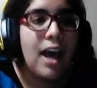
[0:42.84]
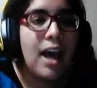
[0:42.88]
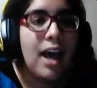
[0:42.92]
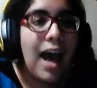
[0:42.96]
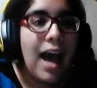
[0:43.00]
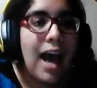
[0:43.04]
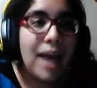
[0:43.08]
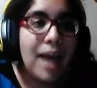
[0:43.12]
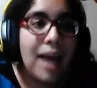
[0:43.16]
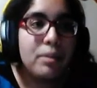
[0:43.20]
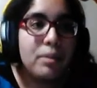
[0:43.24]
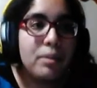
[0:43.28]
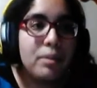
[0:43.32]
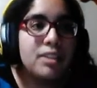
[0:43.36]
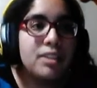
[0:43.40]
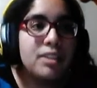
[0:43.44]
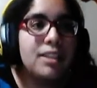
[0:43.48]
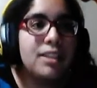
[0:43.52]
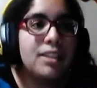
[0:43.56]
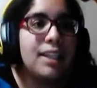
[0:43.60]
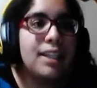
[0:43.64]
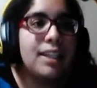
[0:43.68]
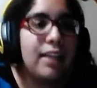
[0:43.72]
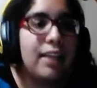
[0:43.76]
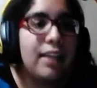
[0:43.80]
I
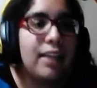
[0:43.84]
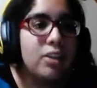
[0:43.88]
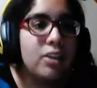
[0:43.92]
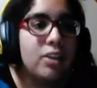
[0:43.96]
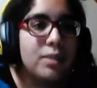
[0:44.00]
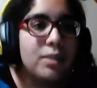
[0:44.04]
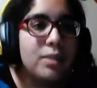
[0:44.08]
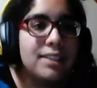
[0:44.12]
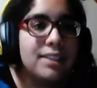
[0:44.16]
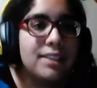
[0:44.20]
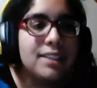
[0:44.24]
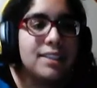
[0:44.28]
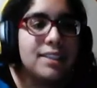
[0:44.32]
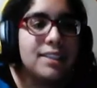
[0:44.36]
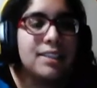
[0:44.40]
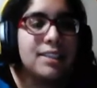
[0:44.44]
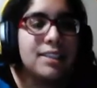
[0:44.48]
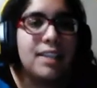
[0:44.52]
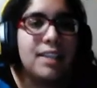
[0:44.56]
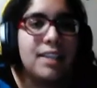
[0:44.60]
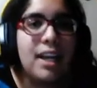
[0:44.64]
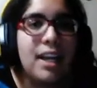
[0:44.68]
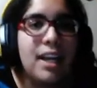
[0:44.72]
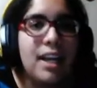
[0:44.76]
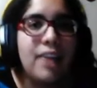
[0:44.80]
personally like the quizzes,
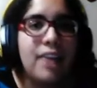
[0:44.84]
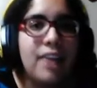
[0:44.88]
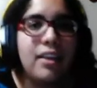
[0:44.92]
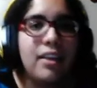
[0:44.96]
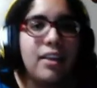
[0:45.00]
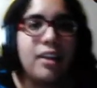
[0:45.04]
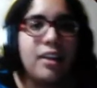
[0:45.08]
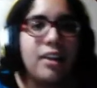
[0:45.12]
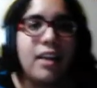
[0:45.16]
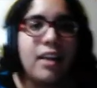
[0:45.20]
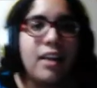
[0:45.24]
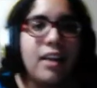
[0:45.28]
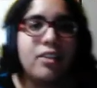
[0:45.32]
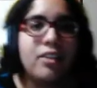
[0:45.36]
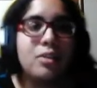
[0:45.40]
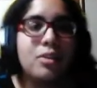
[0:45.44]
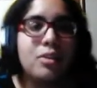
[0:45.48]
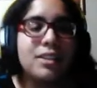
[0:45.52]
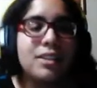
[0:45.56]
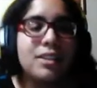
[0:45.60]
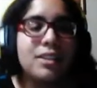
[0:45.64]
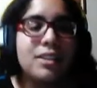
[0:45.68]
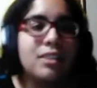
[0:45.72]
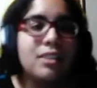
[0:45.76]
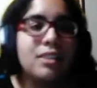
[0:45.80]
and I think that the
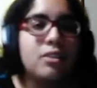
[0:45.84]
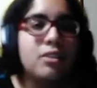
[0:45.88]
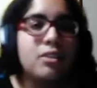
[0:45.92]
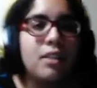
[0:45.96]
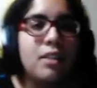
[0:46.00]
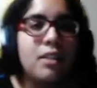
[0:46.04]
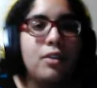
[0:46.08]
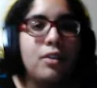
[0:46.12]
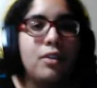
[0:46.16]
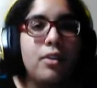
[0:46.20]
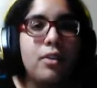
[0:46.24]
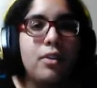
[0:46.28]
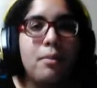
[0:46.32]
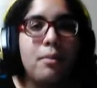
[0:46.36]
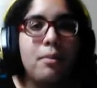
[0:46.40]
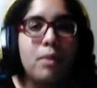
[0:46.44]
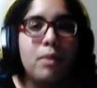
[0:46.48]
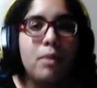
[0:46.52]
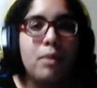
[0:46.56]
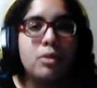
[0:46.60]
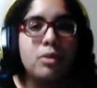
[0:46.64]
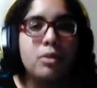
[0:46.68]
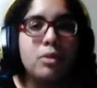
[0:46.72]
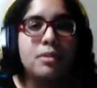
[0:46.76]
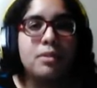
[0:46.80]
quizzes will give you the
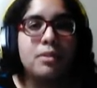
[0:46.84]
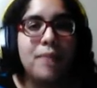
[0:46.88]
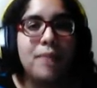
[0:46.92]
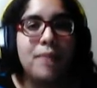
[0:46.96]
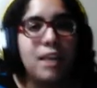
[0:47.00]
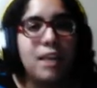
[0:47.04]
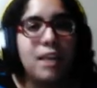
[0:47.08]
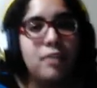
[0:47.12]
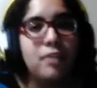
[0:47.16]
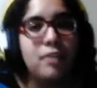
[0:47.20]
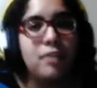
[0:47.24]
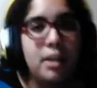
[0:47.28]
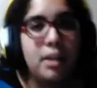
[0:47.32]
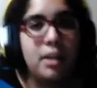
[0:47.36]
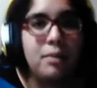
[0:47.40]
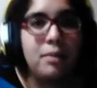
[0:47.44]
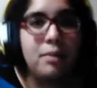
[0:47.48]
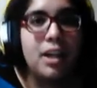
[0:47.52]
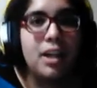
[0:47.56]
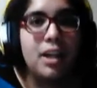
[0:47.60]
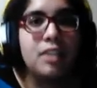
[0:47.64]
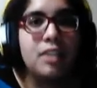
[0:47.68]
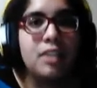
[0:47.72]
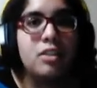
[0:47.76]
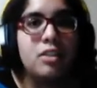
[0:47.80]
most bang for your
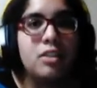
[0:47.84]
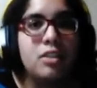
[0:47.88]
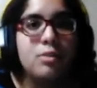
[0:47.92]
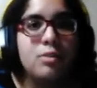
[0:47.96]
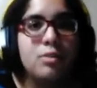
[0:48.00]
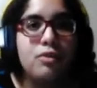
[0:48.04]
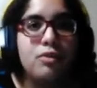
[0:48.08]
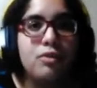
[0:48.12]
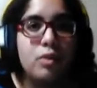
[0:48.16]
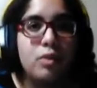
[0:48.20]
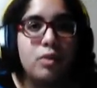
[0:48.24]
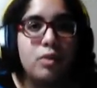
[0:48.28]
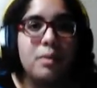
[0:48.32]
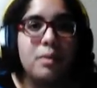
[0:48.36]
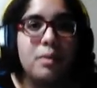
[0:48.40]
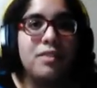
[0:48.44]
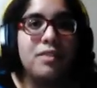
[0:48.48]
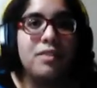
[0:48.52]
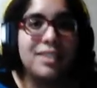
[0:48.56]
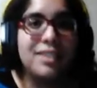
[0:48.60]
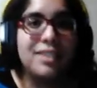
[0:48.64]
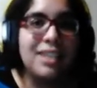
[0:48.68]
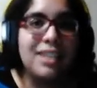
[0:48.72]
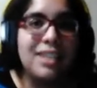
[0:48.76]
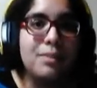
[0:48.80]
buck in terms of formative
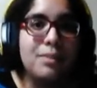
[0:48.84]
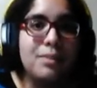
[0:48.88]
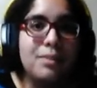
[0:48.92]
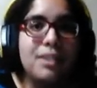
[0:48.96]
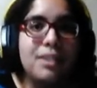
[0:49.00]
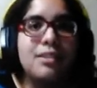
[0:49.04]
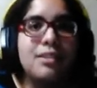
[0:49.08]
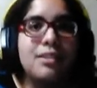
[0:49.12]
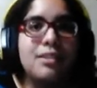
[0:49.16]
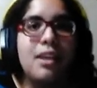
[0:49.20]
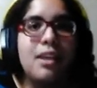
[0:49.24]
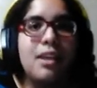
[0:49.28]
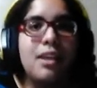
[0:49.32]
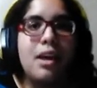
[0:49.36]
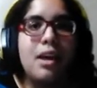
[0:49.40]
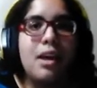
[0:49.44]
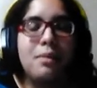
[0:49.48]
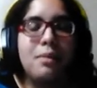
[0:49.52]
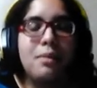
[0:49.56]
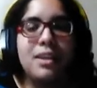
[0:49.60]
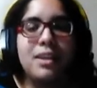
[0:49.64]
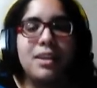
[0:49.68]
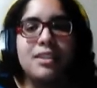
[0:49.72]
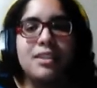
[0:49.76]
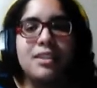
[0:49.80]
assessments
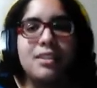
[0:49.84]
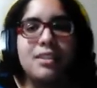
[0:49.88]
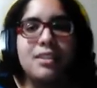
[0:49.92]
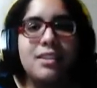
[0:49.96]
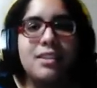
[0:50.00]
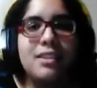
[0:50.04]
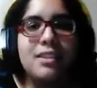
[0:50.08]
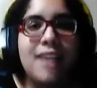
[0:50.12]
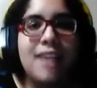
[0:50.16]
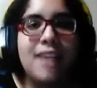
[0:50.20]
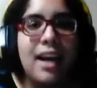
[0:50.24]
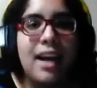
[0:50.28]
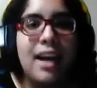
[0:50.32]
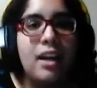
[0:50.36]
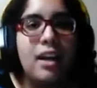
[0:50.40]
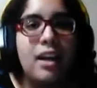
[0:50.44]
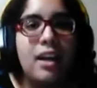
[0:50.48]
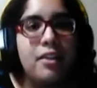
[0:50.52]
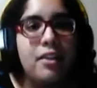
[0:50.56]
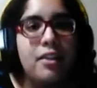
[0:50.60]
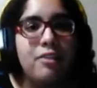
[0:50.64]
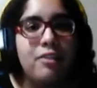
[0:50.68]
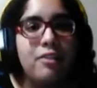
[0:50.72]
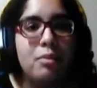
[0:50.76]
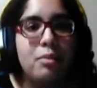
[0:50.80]
because the data
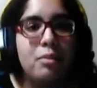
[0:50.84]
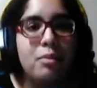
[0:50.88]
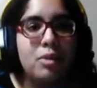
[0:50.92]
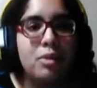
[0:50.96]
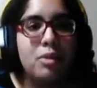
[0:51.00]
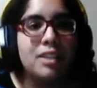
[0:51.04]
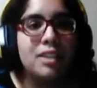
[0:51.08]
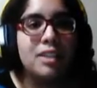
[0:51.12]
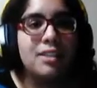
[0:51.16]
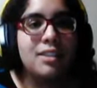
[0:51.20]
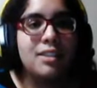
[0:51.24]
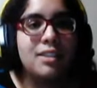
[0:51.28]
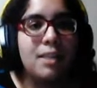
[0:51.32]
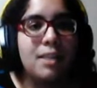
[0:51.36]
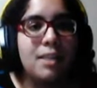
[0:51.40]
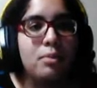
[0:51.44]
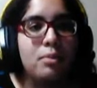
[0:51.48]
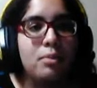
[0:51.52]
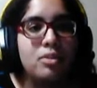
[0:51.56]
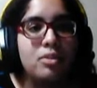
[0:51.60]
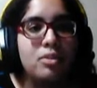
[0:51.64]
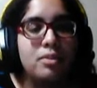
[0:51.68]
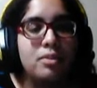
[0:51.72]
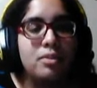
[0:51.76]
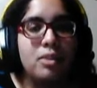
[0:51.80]
and the reports it
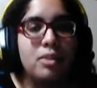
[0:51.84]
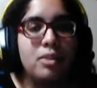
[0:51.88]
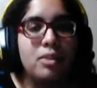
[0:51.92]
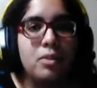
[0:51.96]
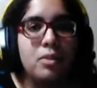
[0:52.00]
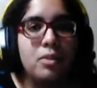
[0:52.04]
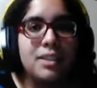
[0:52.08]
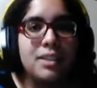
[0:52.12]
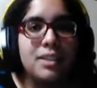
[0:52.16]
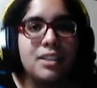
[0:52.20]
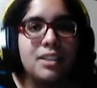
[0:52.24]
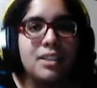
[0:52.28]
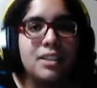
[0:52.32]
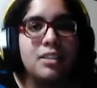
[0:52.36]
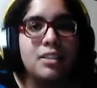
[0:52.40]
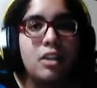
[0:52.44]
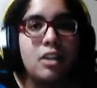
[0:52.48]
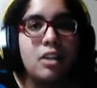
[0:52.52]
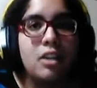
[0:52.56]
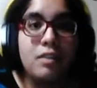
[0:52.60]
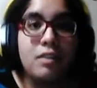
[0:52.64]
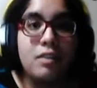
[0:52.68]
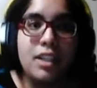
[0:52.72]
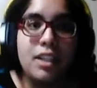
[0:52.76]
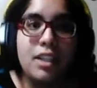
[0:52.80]
pulls from the quizzes
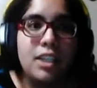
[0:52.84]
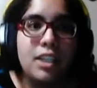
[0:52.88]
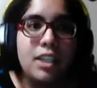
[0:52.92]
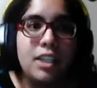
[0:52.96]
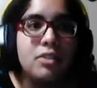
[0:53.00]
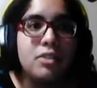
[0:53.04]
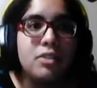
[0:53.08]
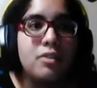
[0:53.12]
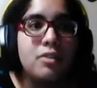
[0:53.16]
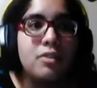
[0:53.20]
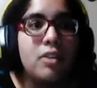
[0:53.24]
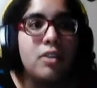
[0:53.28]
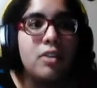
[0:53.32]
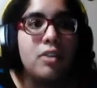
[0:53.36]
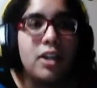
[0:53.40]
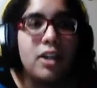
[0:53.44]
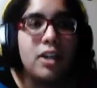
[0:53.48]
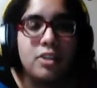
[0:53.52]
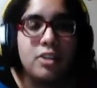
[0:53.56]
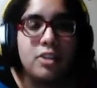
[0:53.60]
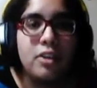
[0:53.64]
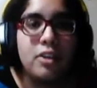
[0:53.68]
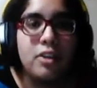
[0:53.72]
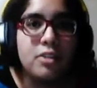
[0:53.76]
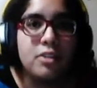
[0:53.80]
are really useful. I'll
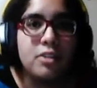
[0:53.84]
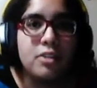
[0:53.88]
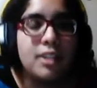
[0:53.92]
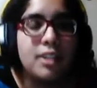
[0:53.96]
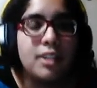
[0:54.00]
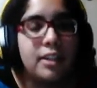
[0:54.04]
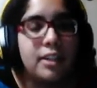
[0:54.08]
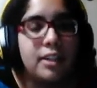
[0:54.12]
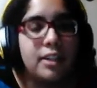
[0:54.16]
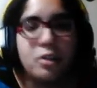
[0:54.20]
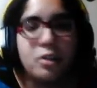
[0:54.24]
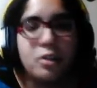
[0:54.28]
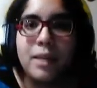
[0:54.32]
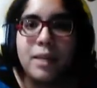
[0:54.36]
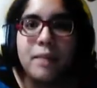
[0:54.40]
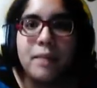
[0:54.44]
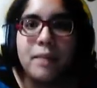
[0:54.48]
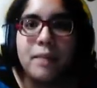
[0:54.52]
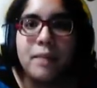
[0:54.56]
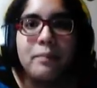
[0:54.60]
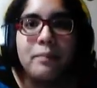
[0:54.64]
show you those in a little bit.